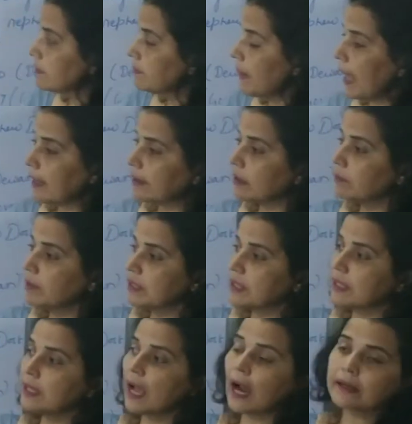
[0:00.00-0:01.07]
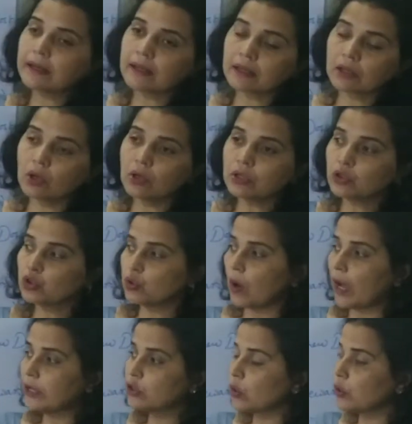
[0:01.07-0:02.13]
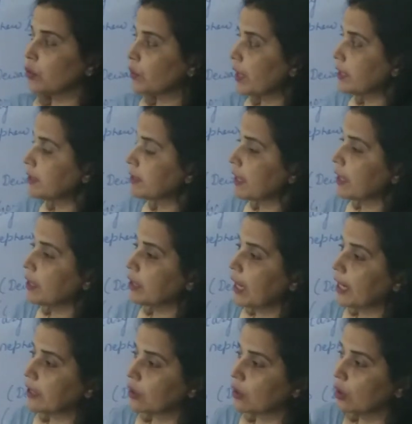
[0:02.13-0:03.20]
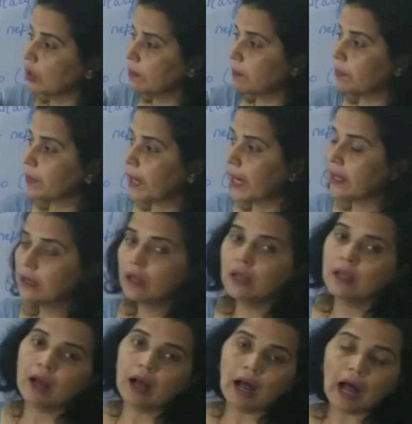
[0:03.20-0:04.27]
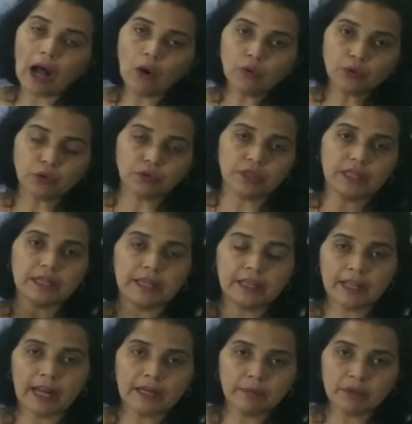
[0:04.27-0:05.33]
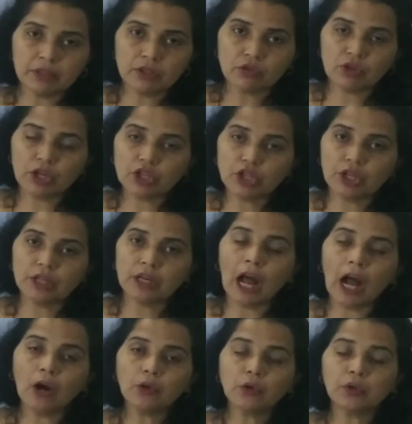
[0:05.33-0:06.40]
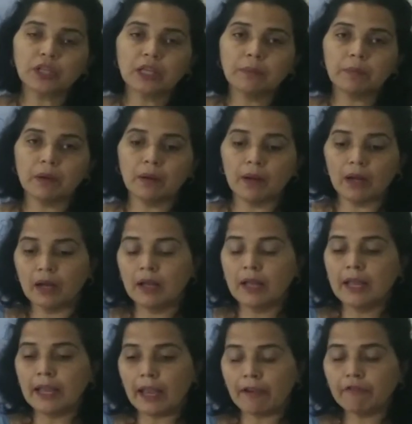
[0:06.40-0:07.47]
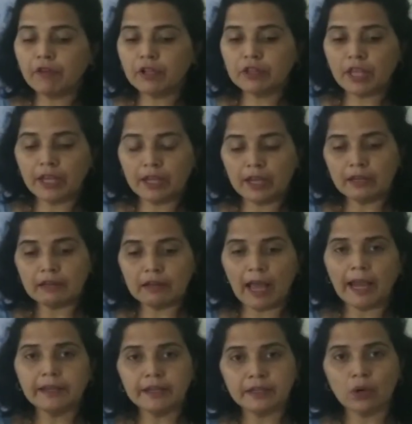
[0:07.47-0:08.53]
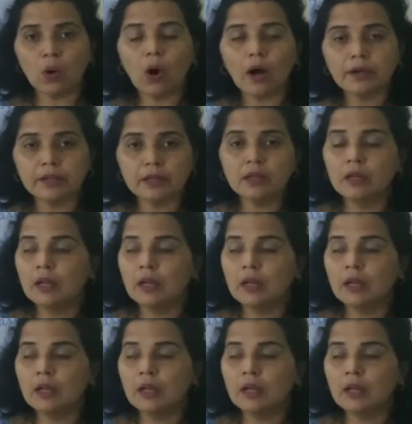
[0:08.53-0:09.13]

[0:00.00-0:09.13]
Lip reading: manner, means he had a good choice, or you can say he had a good brain, how to deal in administration, how to keep everything in line and order.